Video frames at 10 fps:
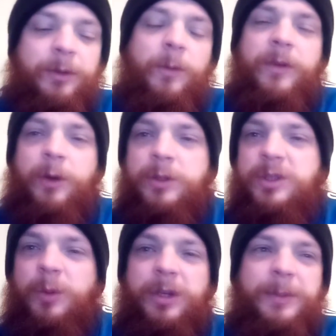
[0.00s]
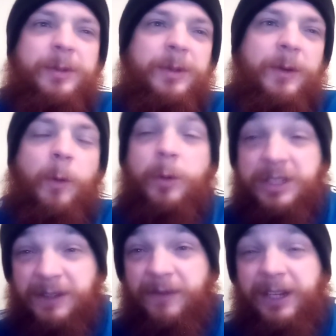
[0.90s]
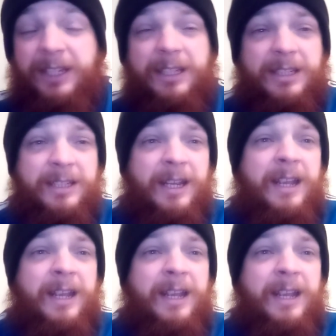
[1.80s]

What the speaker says: the overall story between Owens and Reigns.